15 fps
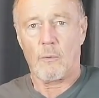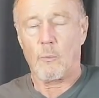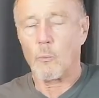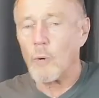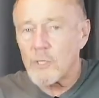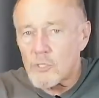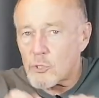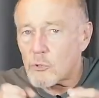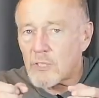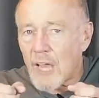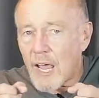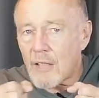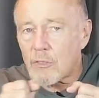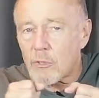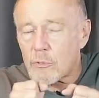once you
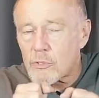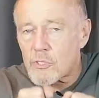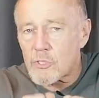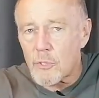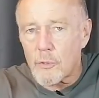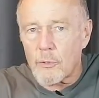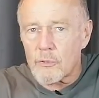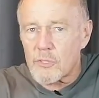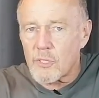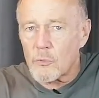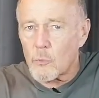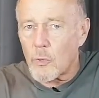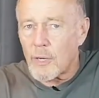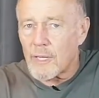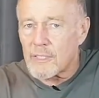take those zeros
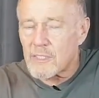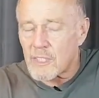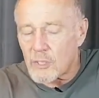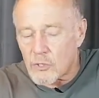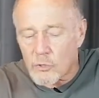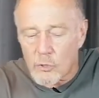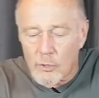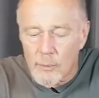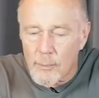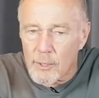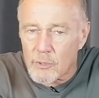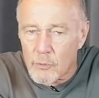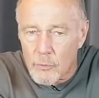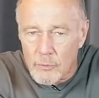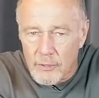and ones and turn them
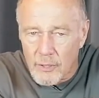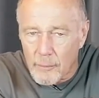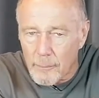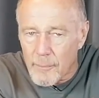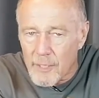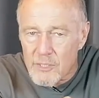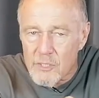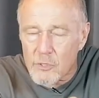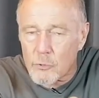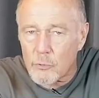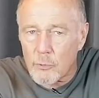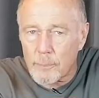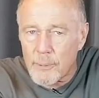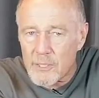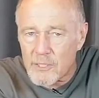into a little
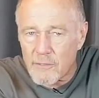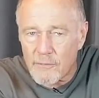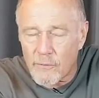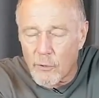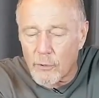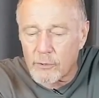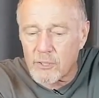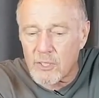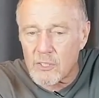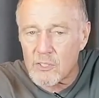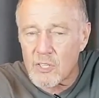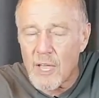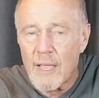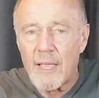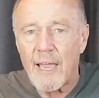minuscule piece of
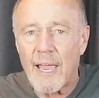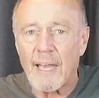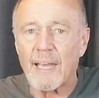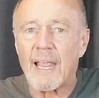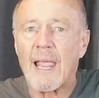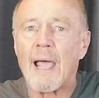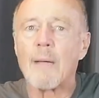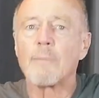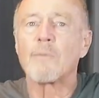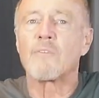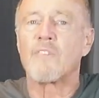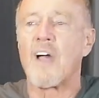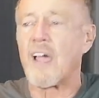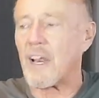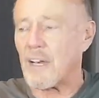voltage and
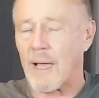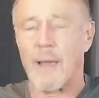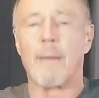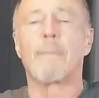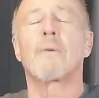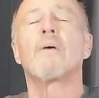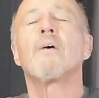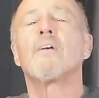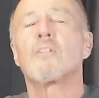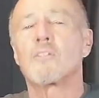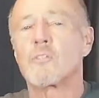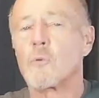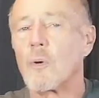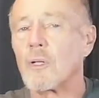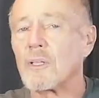amplify it up
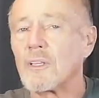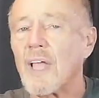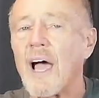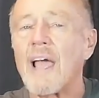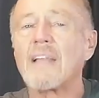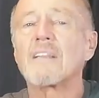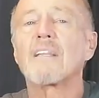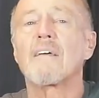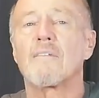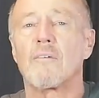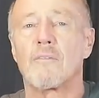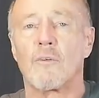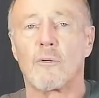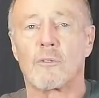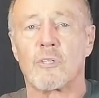to a line
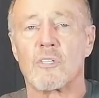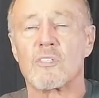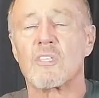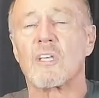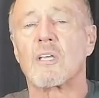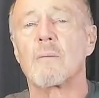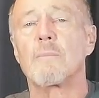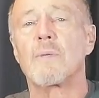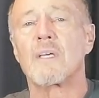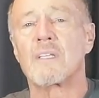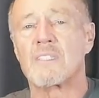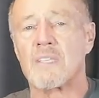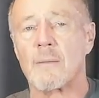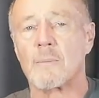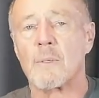level voltage that can be
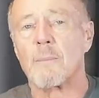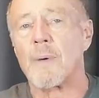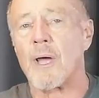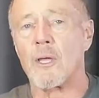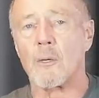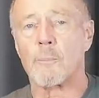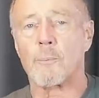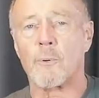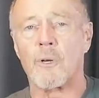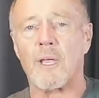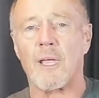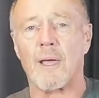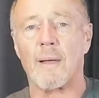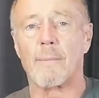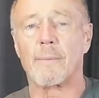accepted by your
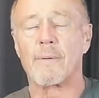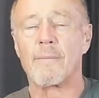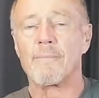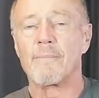preamp?